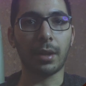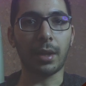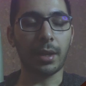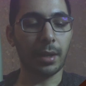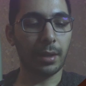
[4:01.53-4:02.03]

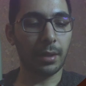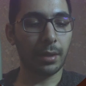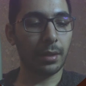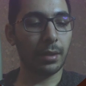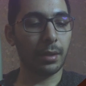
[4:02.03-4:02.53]
I
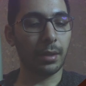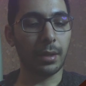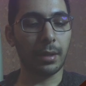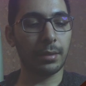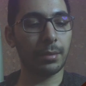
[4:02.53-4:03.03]

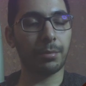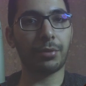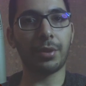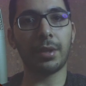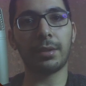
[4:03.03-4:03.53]

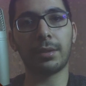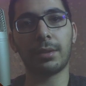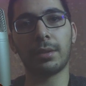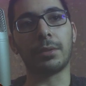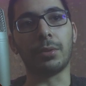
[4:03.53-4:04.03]

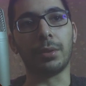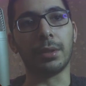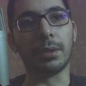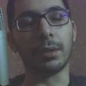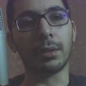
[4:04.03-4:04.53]
Express. So
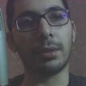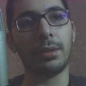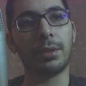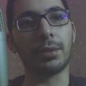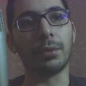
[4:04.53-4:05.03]
it'll
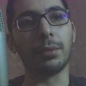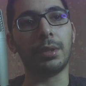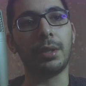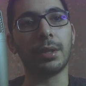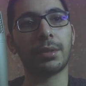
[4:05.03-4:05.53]
install
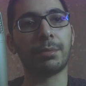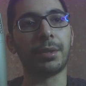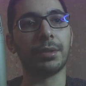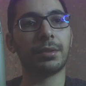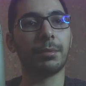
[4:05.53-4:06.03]
the
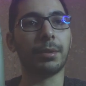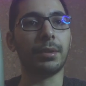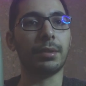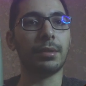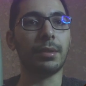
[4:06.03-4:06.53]
Express
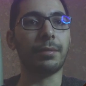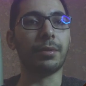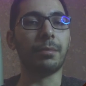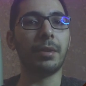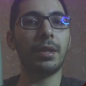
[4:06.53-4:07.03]
dependency
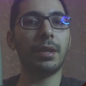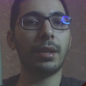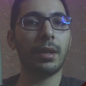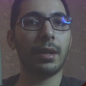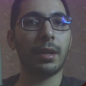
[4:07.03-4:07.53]
for me.
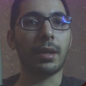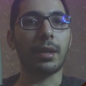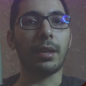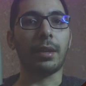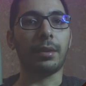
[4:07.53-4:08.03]

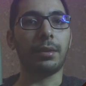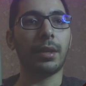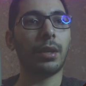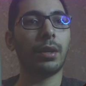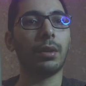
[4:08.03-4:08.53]
And
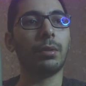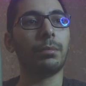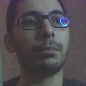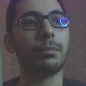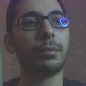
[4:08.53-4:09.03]
now
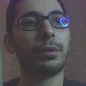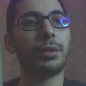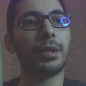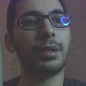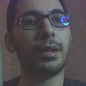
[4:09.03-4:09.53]
I'm
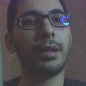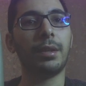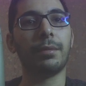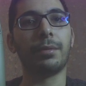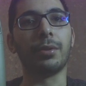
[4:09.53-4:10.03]

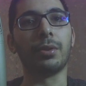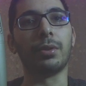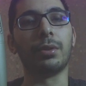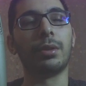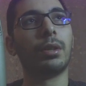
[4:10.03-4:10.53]
ready
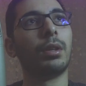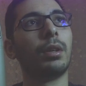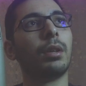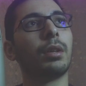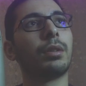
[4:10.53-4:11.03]
for
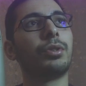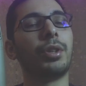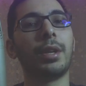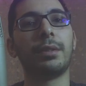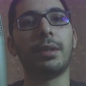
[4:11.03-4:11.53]

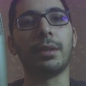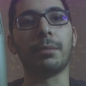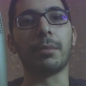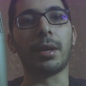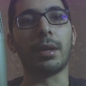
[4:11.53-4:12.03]

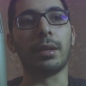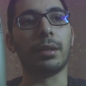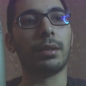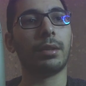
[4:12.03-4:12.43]
creating my